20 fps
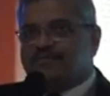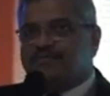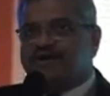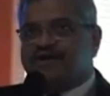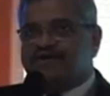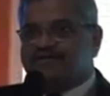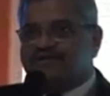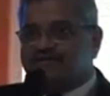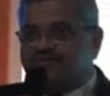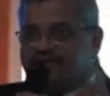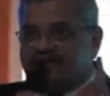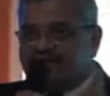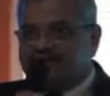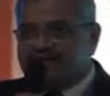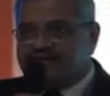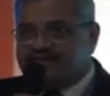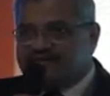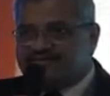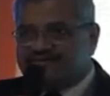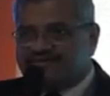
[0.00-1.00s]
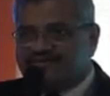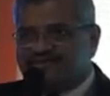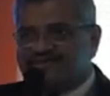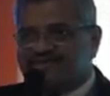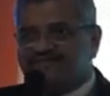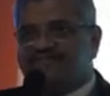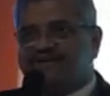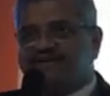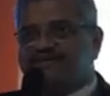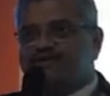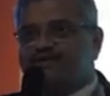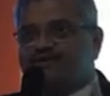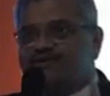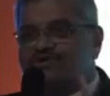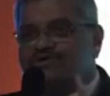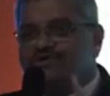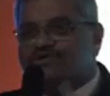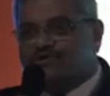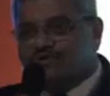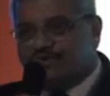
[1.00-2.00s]
but the only risk is if I
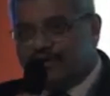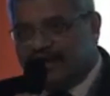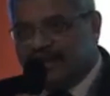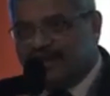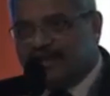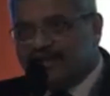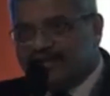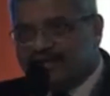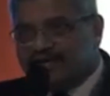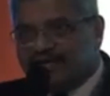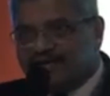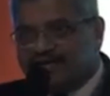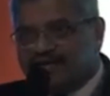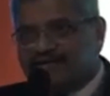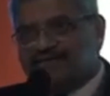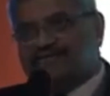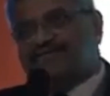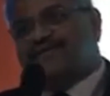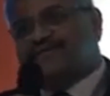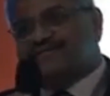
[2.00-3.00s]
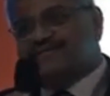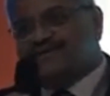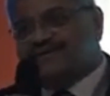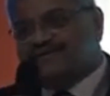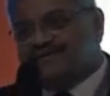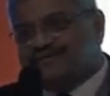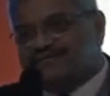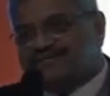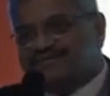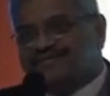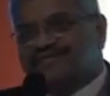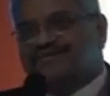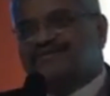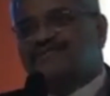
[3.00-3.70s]
don't do well, then that risk